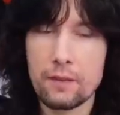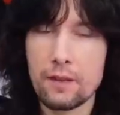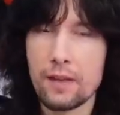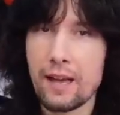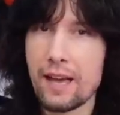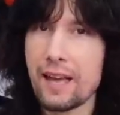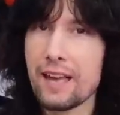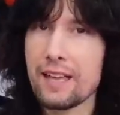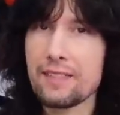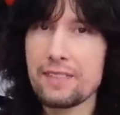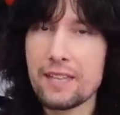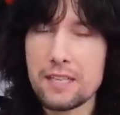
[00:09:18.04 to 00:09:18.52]

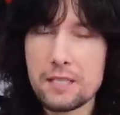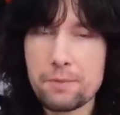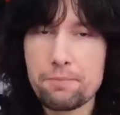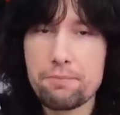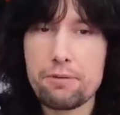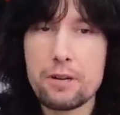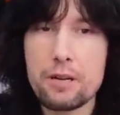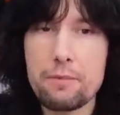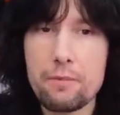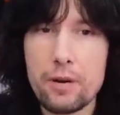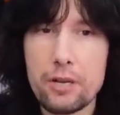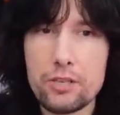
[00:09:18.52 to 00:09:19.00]
And that's
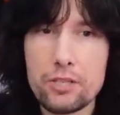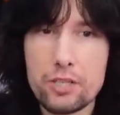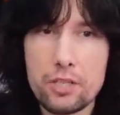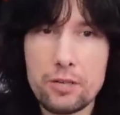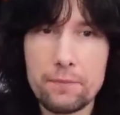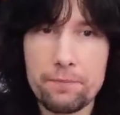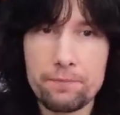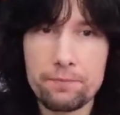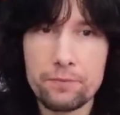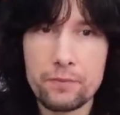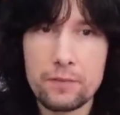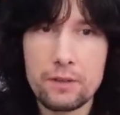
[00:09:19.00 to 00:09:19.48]
pretty
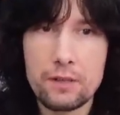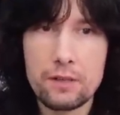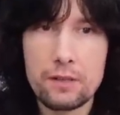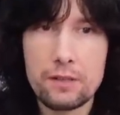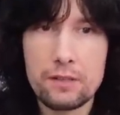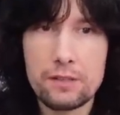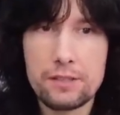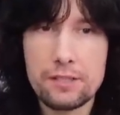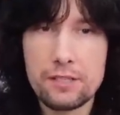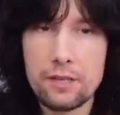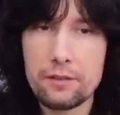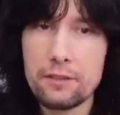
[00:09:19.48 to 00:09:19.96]
much
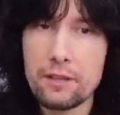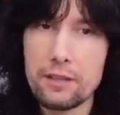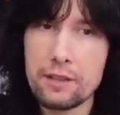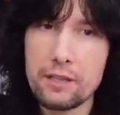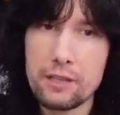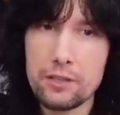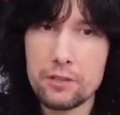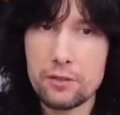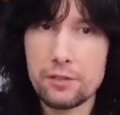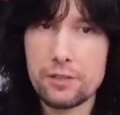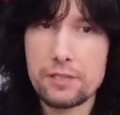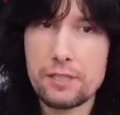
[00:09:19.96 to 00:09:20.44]
something
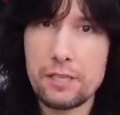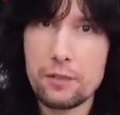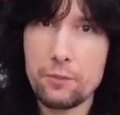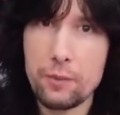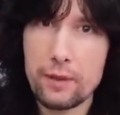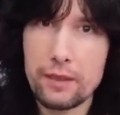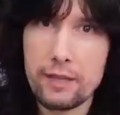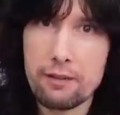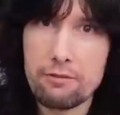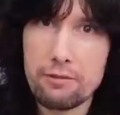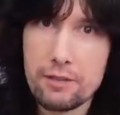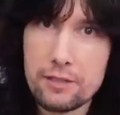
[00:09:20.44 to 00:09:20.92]
that you'll see
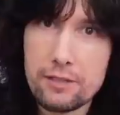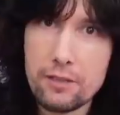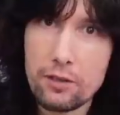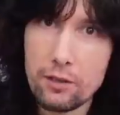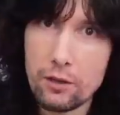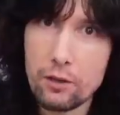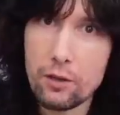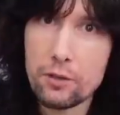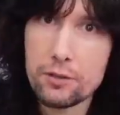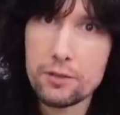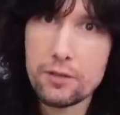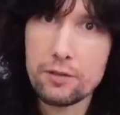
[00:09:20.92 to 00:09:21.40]
when there is a
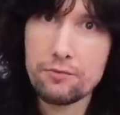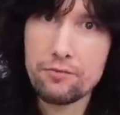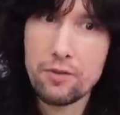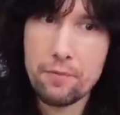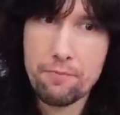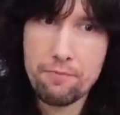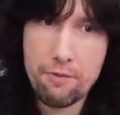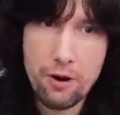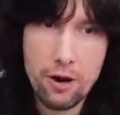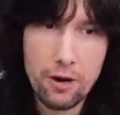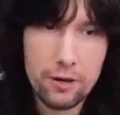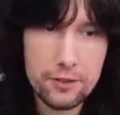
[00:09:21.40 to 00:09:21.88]
lot of
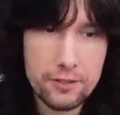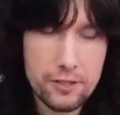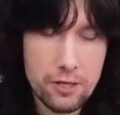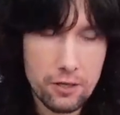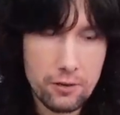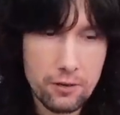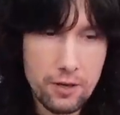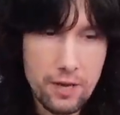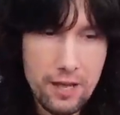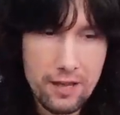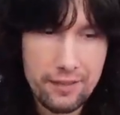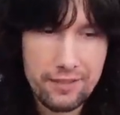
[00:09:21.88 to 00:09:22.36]

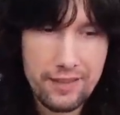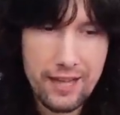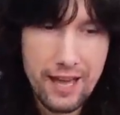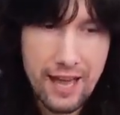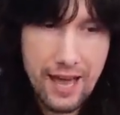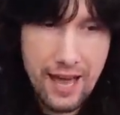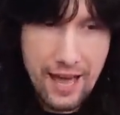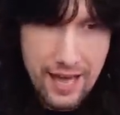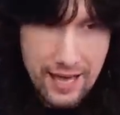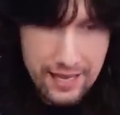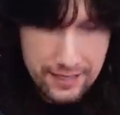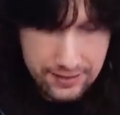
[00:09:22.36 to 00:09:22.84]
vibrato, the
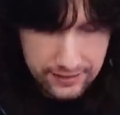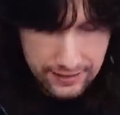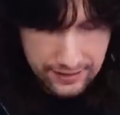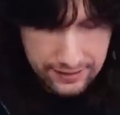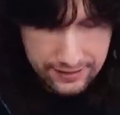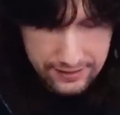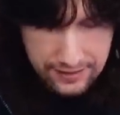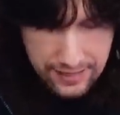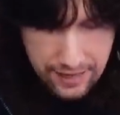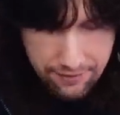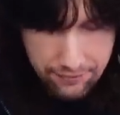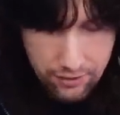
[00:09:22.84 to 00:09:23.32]
hand
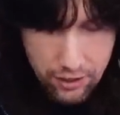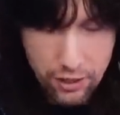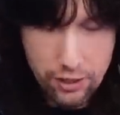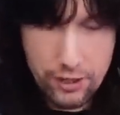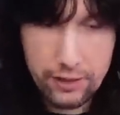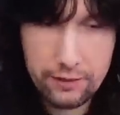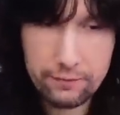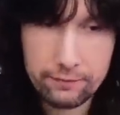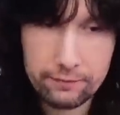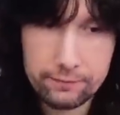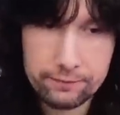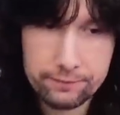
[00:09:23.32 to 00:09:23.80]
is never
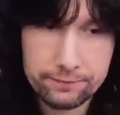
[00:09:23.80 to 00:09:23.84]
going